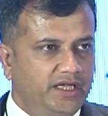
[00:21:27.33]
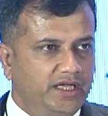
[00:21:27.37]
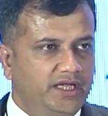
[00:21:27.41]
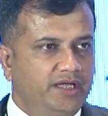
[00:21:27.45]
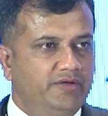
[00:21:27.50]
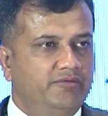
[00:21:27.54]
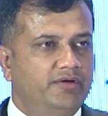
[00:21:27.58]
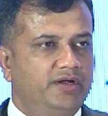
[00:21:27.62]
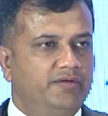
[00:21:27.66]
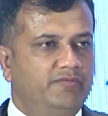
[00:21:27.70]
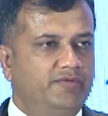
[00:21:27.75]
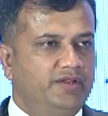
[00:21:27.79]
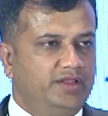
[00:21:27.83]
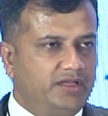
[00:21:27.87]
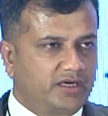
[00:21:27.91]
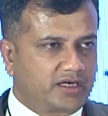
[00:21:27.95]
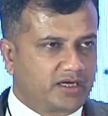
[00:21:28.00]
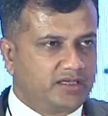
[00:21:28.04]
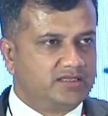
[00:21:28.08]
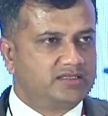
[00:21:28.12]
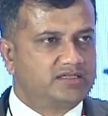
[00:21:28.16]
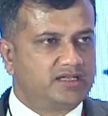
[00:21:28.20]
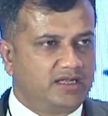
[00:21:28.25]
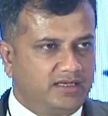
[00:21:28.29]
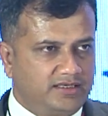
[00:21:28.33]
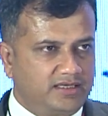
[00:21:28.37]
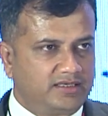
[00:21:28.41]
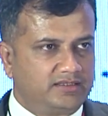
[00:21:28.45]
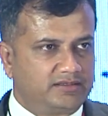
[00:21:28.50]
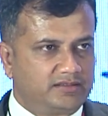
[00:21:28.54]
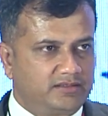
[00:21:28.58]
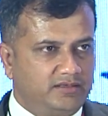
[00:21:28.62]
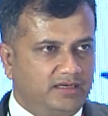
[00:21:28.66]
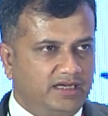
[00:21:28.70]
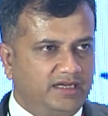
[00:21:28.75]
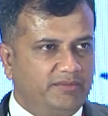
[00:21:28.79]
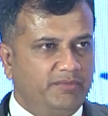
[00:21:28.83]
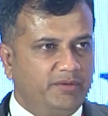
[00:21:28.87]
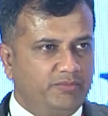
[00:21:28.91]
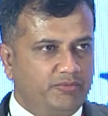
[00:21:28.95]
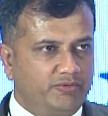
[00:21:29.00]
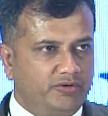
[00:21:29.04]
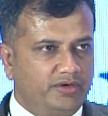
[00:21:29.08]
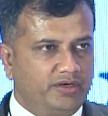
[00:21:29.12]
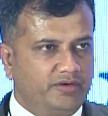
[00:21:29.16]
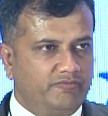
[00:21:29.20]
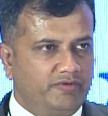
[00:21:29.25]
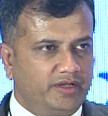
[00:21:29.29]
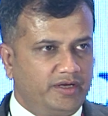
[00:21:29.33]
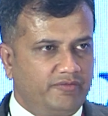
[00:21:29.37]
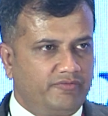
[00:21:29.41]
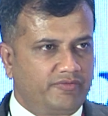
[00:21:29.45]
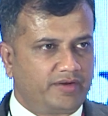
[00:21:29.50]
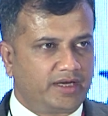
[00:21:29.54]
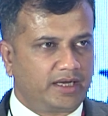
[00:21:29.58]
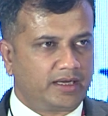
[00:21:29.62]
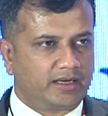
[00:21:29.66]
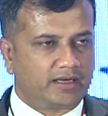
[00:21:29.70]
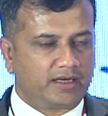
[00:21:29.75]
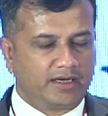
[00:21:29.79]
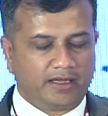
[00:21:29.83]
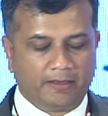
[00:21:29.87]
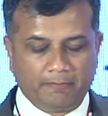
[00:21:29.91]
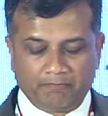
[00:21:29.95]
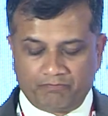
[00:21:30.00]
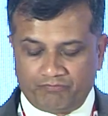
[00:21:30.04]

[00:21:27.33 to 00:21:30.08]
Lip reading: even with the consultant, let me put it very frankly,